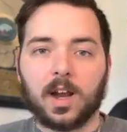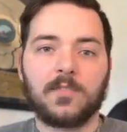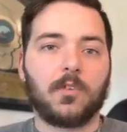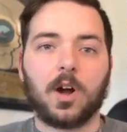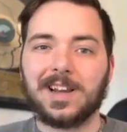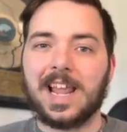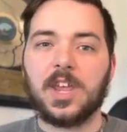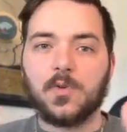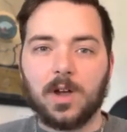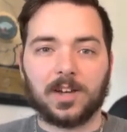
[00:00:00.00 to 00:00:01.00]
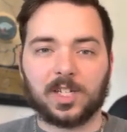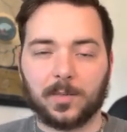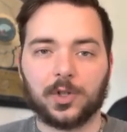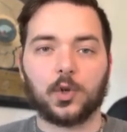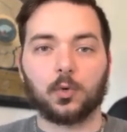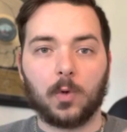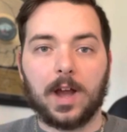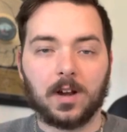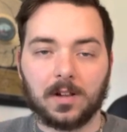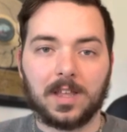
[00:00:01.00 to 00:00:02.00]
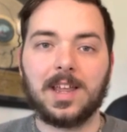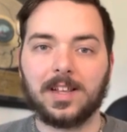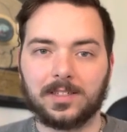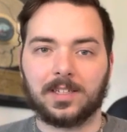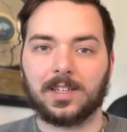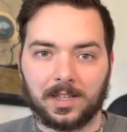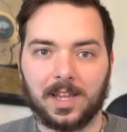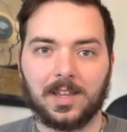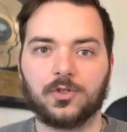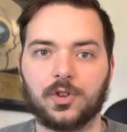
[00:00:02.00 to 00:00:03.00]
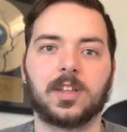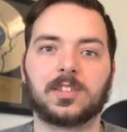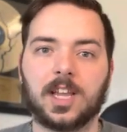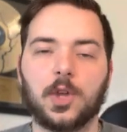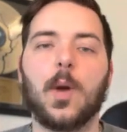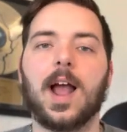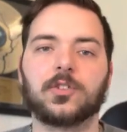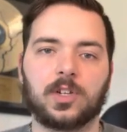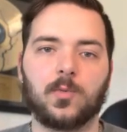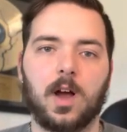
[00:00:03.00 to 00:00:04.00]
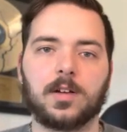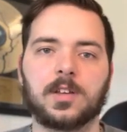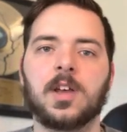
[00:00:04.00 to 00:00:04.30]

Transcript: convert, and get you customers regularly, consistently, just like you actually want.